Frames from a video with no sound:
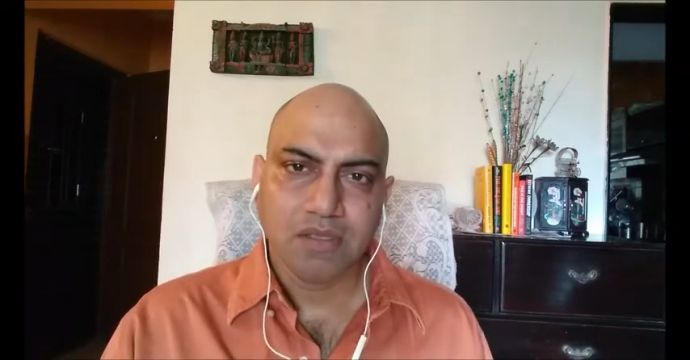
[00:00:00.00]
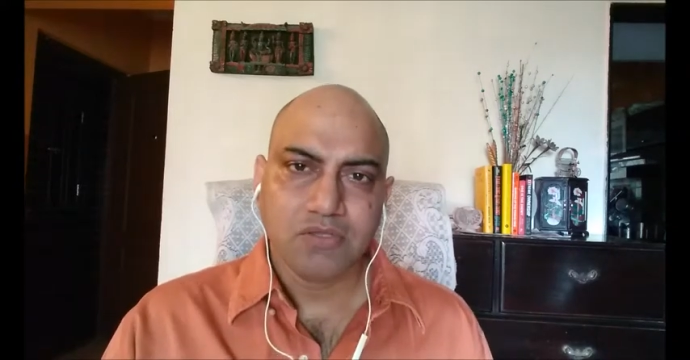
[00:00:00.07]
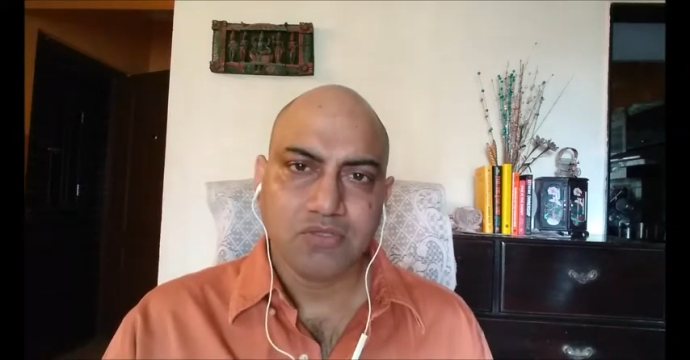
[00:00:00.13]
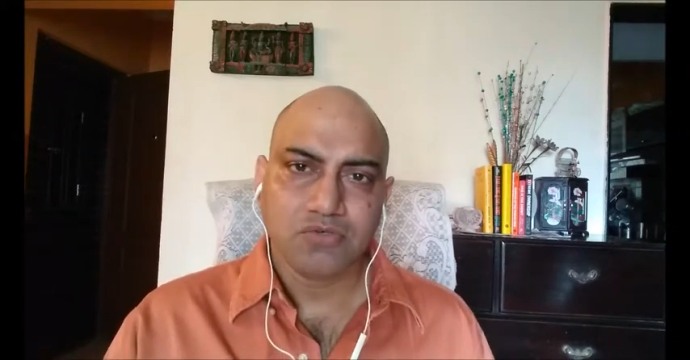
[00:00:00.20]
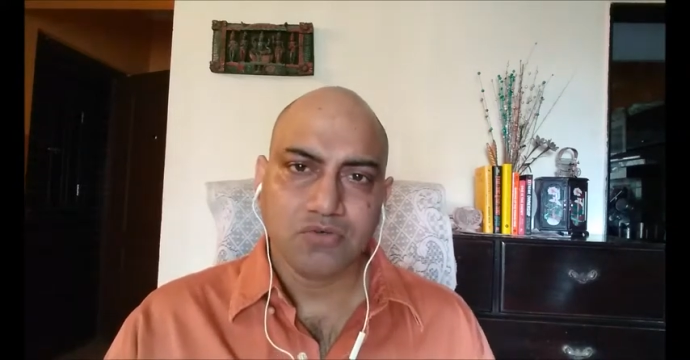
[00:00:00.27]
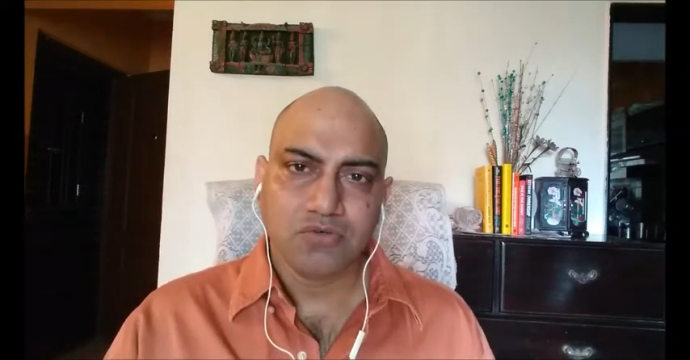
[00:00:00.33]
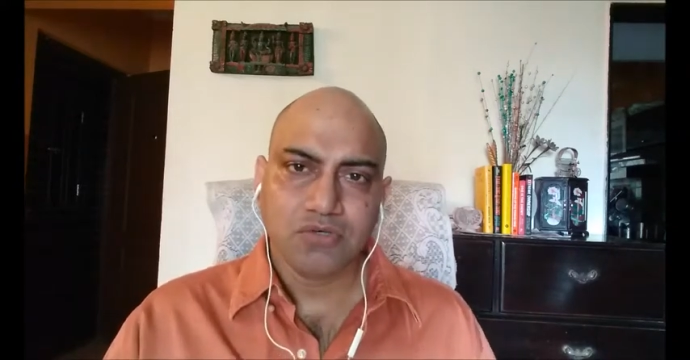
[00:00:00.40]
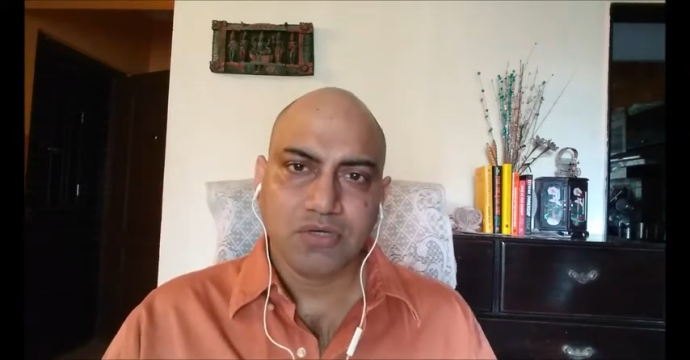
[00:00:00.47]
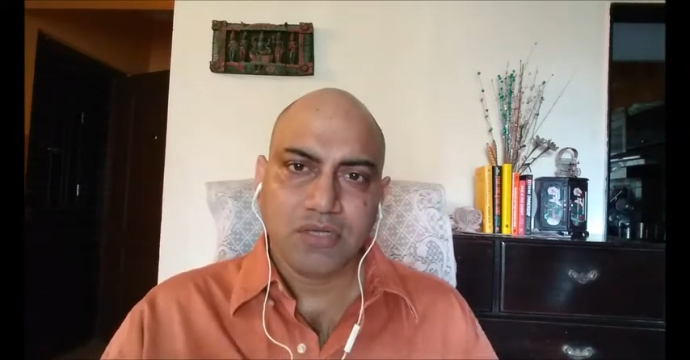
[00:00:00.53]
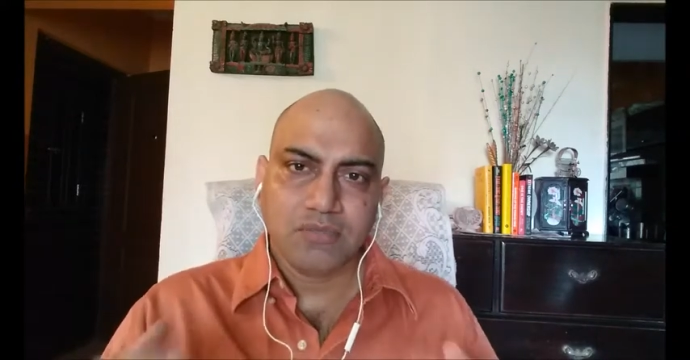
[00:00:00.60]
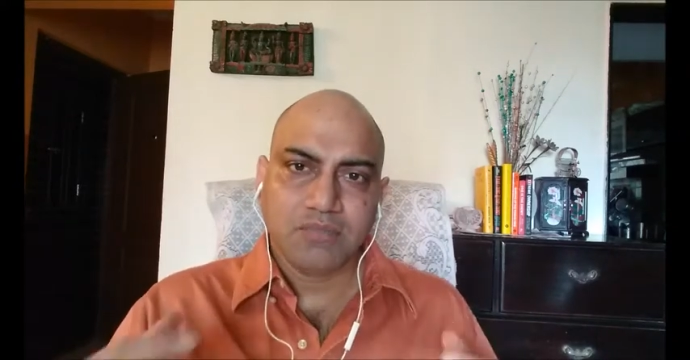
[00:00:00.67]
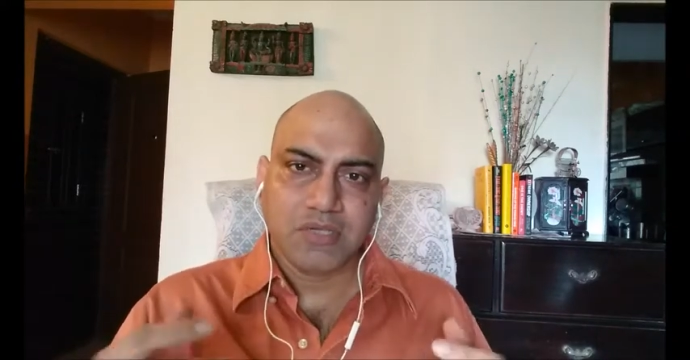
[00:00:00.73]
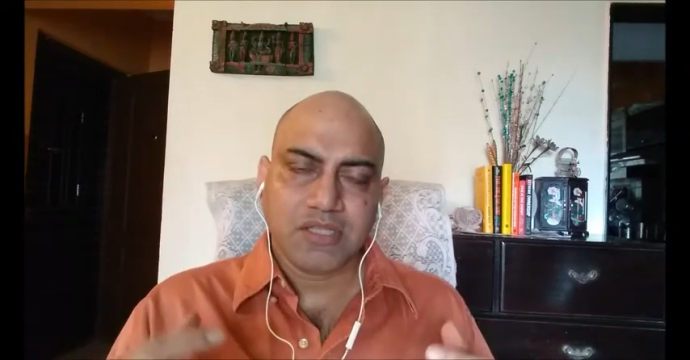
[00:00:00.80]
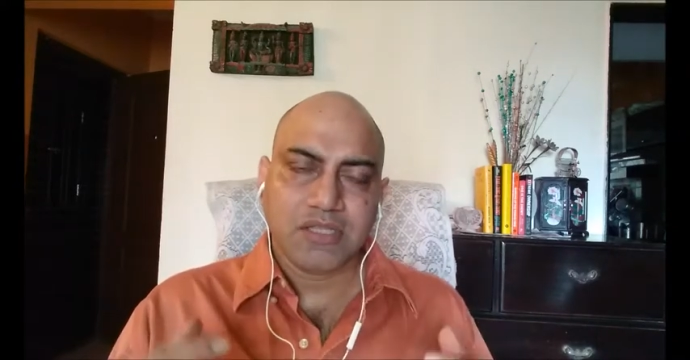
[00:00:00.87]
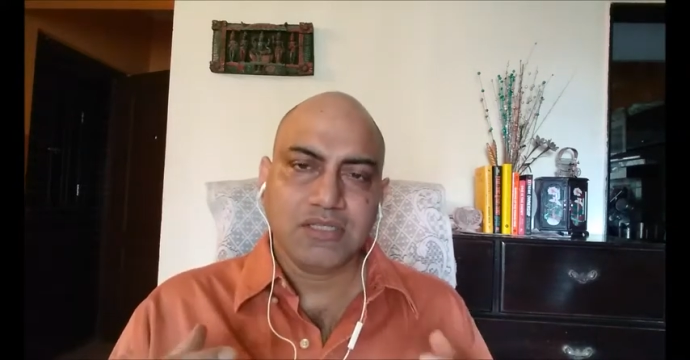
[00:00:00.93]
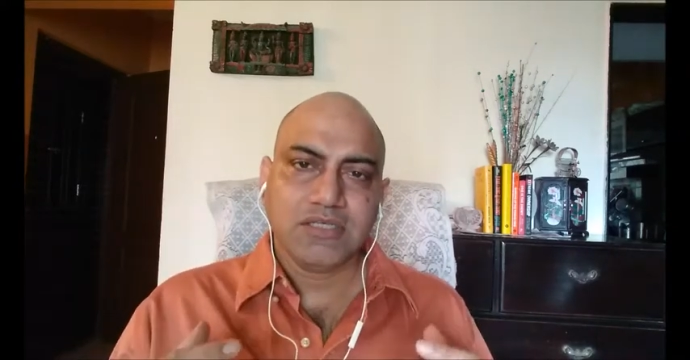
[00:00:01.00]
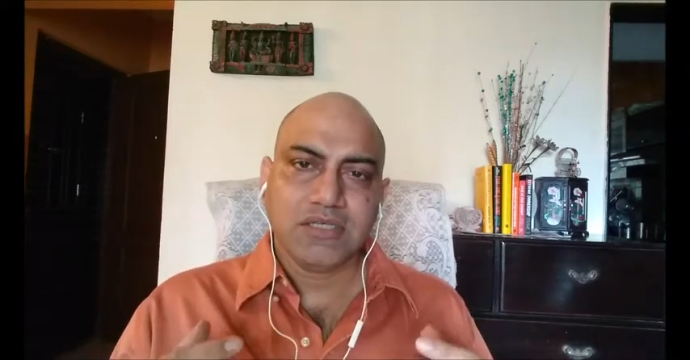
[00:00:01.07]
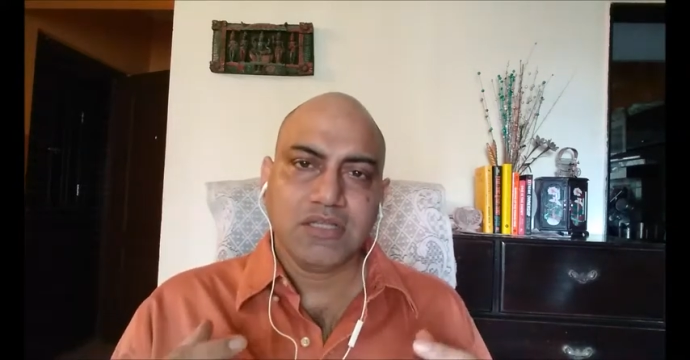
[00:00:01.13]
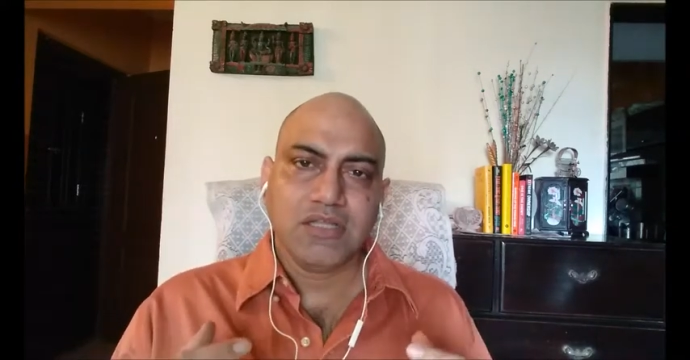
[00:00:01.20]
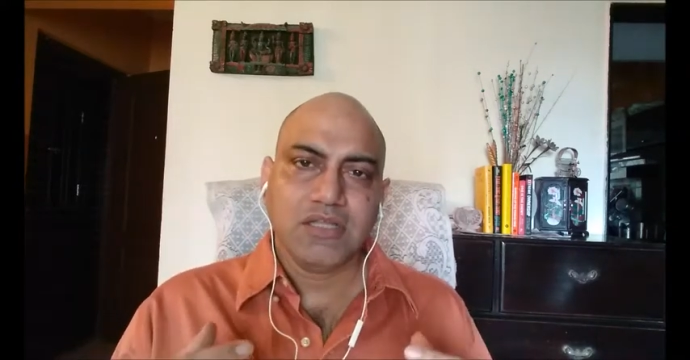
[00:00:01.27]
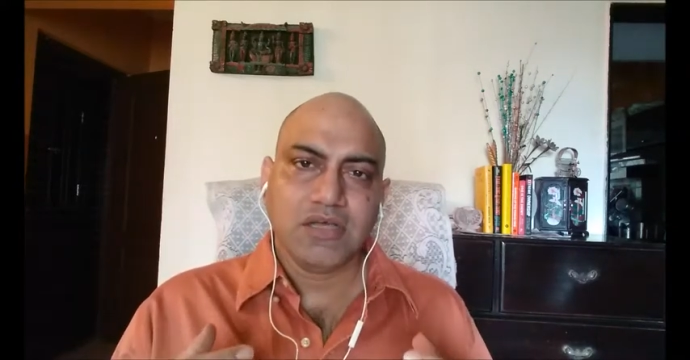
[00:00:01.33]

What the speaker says: So Patanjali